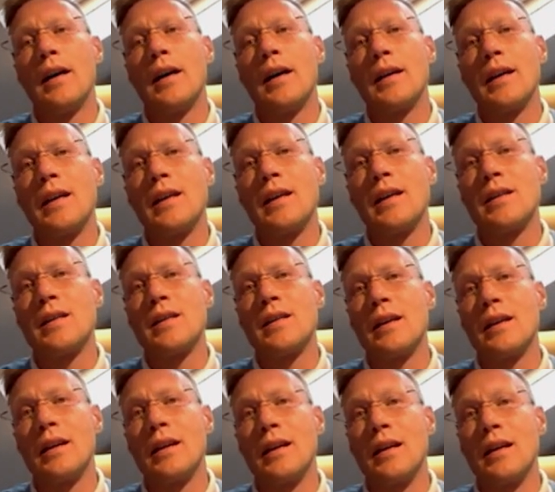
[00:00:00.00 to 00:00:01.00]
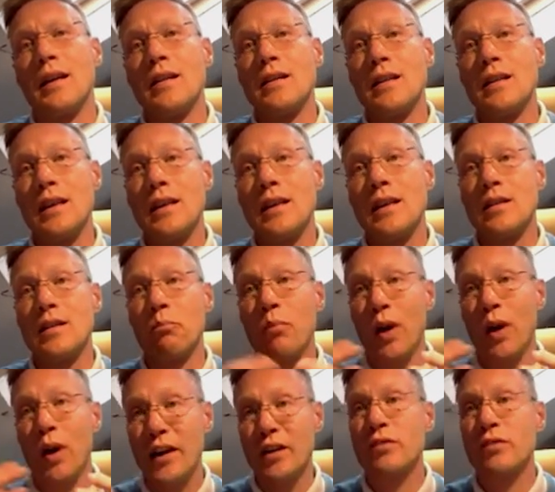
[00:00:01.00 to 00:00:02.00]
is indeed a
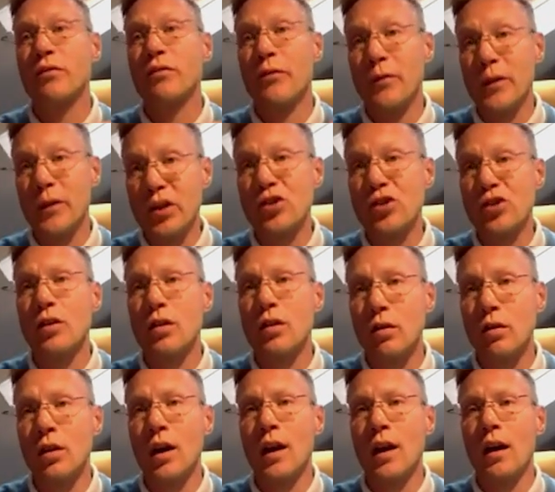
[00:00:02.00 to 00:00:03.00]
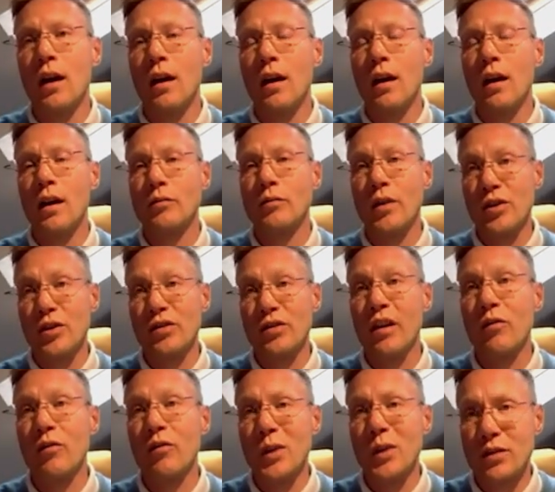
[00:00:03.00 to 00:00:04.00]
part of official Russian
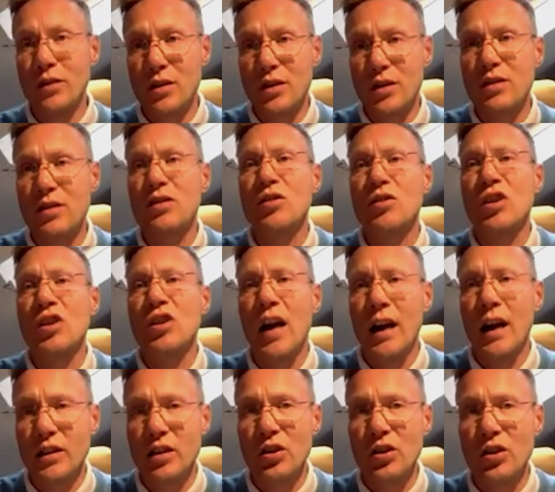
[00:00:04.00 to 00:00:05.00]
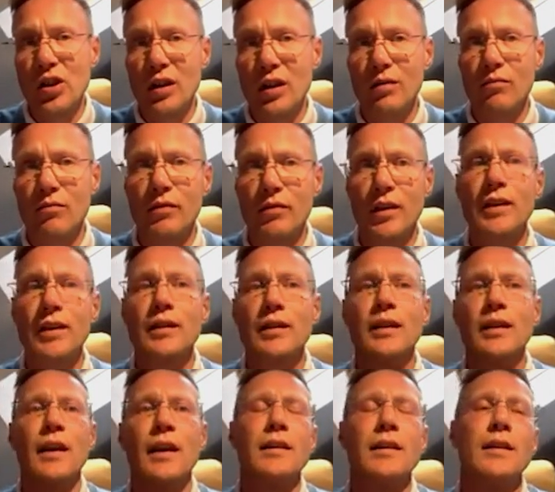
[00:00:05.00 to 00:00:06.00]
government's strategy, right?
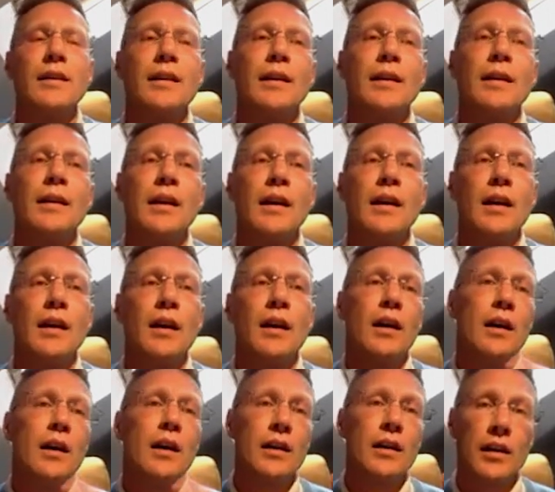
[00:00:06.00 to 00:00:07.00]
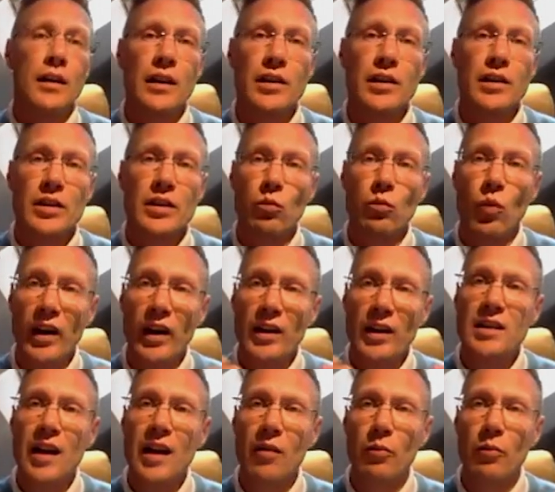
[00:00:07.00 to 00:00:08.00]
And here's one
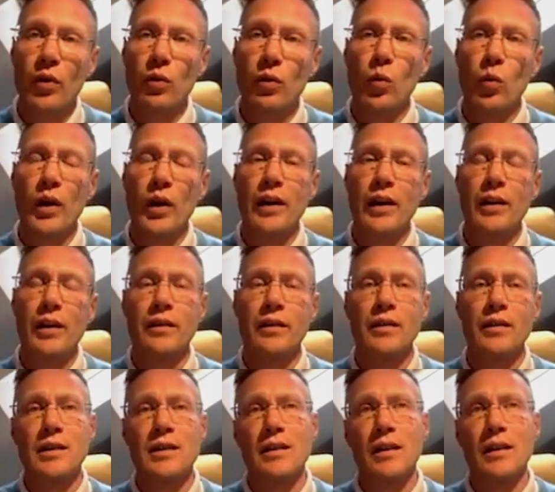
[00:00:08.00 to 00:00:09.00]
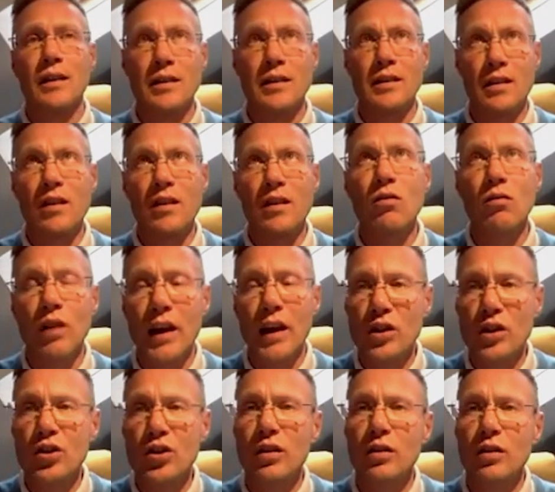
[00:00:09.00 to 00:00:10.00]
example where this
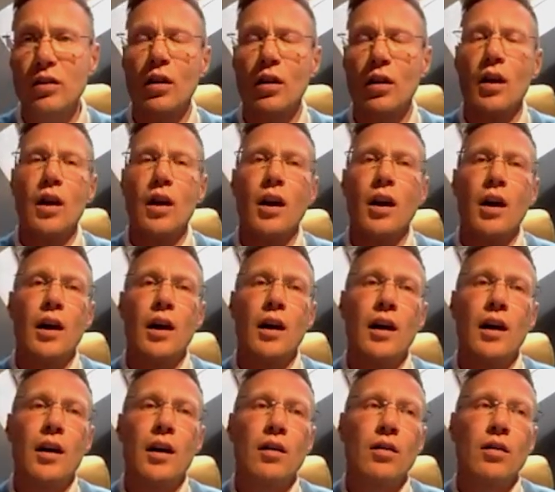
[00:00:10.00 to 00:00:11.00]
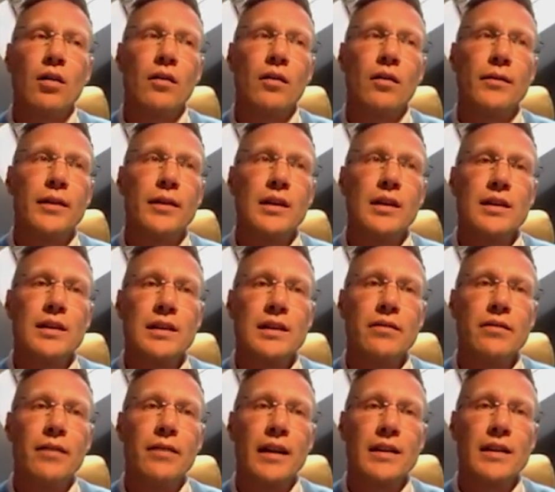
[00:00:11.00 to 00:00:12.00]
articulation of this
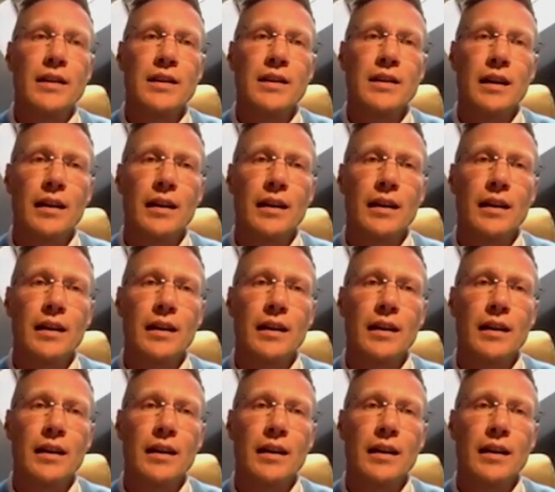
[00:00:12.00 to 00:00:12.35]
defense,